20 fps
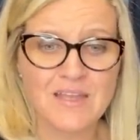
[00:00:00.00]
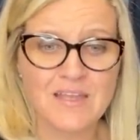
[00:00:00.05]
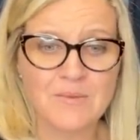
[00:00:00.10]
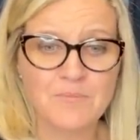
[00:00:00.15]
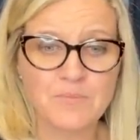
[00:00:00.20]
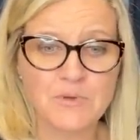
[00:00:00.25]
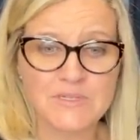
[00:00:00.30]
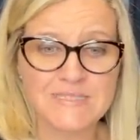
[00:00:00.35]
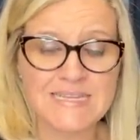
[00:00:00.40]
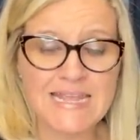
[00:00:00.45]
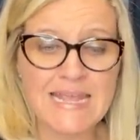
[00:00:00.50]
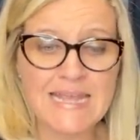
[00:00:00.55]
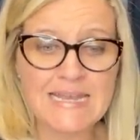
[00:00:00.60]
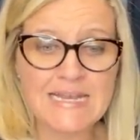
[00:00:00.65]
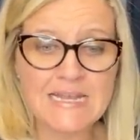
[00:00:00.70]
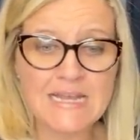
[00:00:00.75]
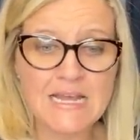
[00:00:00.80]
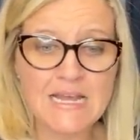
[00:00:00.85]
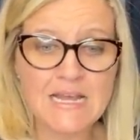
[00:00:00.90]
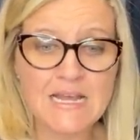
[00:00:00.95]

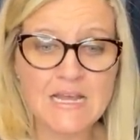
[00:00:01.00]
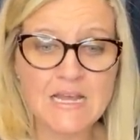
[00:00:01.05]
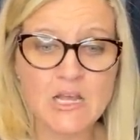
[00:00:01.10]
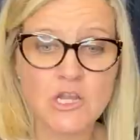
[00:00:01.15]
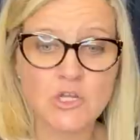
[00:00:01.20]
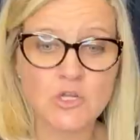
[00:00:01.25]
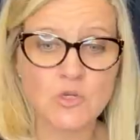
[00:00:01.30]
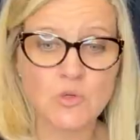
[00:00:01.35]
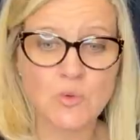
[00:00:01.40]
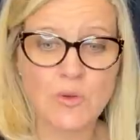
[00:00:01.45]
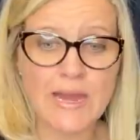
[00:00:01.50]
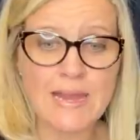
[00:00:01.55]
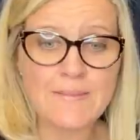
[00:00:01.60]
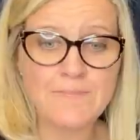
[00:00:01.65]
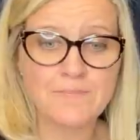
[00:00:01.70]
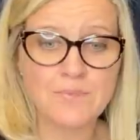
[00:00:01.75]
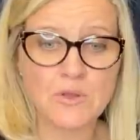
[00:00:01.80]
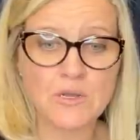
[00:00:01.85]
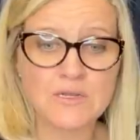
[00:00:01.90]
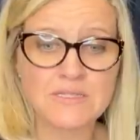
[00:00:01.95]
Britannica
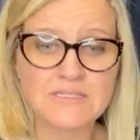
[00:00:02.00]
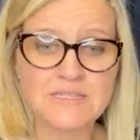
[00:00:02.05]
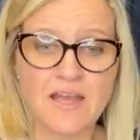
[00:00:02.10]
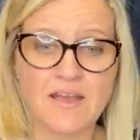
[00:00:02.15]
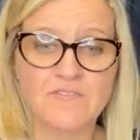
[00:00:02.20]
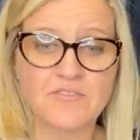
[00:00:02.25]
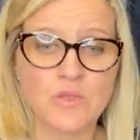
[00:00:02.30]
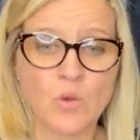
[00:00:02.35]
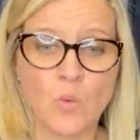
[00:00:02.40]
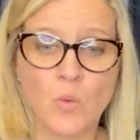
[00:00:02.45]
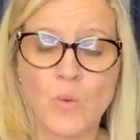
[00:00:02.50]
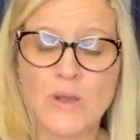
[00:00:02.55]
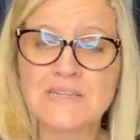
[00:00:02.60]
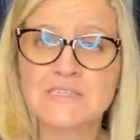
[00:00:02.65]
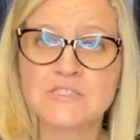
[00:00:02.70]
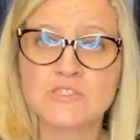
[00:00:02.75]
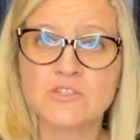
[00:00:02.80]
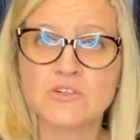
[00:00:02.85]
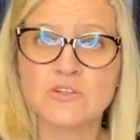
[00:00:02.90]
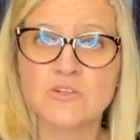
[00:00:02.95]
Great Books of the
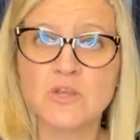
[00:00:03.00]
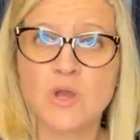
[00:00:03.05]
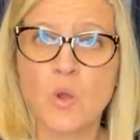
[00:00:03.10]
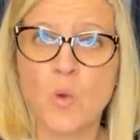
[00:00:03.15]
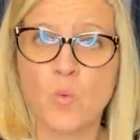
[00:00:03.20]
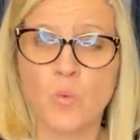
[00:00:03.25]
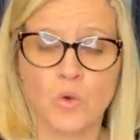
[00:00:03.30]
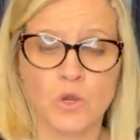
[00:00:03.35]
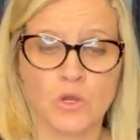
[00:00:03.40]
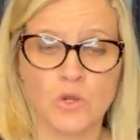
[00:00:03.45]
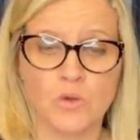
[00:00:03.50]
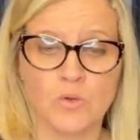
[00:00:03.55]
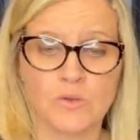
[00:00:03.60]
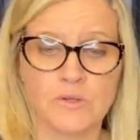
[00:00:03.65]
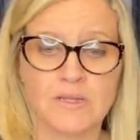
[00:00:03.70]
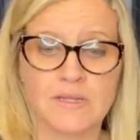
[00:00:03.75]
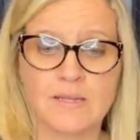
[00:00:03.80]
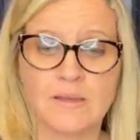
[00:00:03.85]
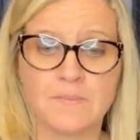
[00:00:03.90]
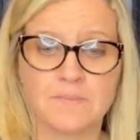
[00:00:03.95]
Western
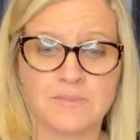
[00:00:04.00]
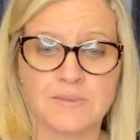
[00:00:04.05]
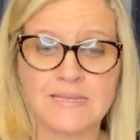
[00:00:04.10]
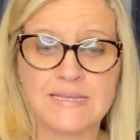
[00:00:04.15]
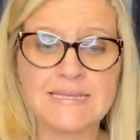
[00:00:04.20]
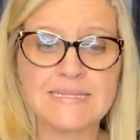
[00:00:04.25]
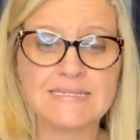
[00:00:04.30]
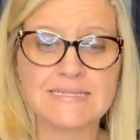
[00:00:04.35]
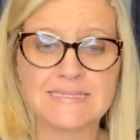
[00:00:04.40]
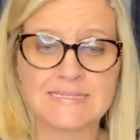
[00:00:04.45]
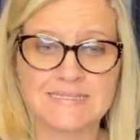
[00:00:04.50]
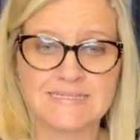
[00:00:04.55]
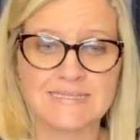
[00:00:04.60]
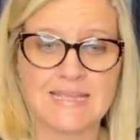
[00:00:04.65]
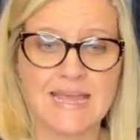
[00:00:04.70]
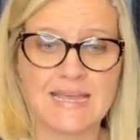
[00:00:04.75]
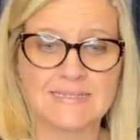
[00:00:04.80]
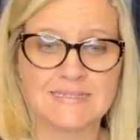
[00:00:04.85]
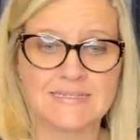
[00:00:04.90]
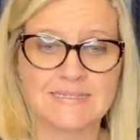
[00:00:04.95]
World Complete
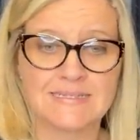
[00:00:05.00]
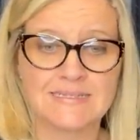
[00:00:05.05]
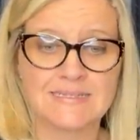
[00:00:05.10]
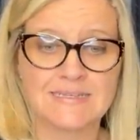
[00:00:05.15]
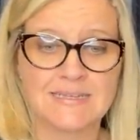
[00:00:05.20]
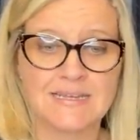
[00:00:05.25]
Set.